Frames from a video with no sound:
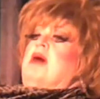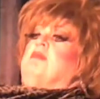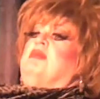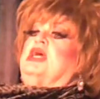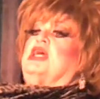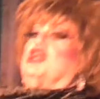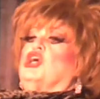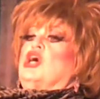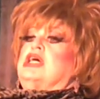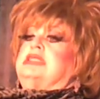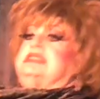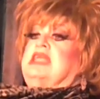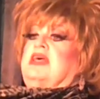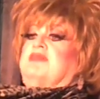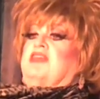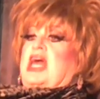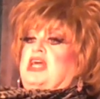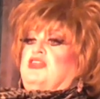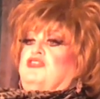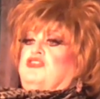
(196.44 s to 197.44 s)
because
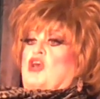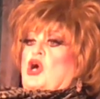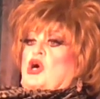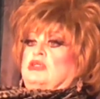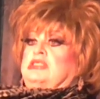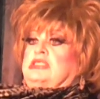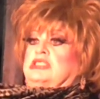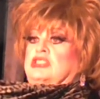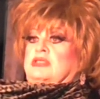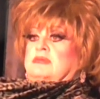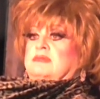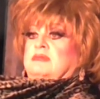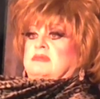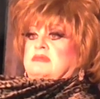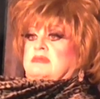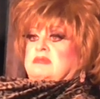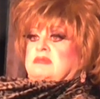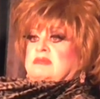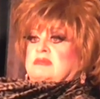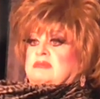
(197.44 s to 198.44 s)
if they don't,
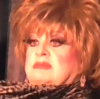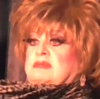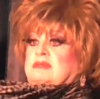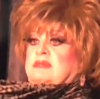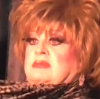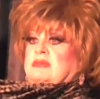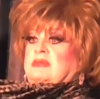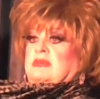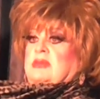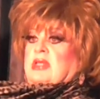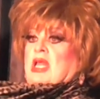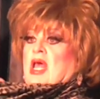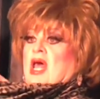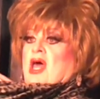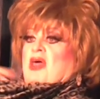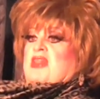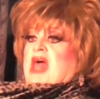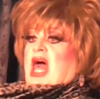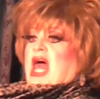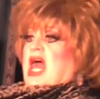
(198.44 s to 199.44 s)

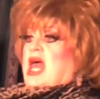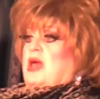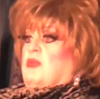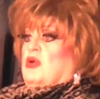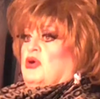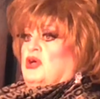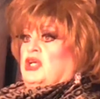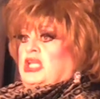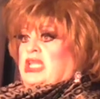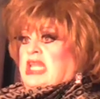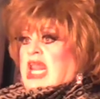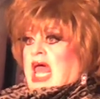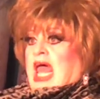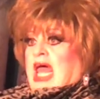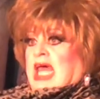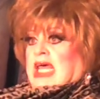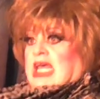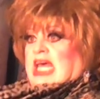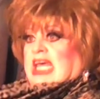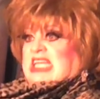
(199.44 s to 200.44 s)
they
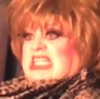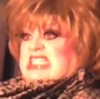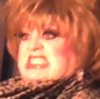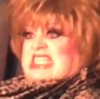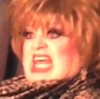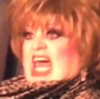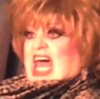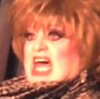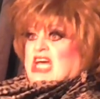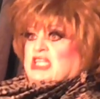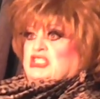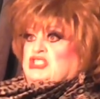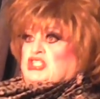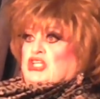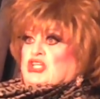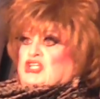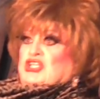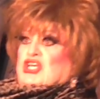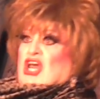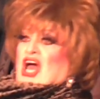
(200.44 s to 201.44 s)
would hang down
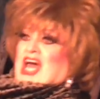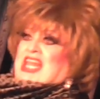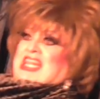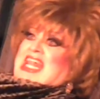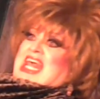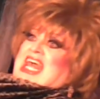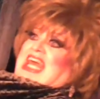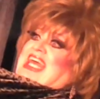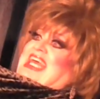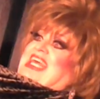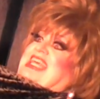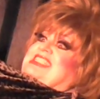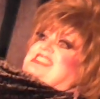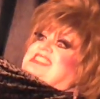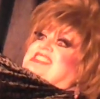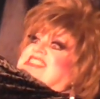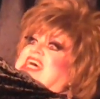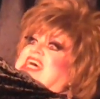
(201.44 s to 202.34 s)
to their knees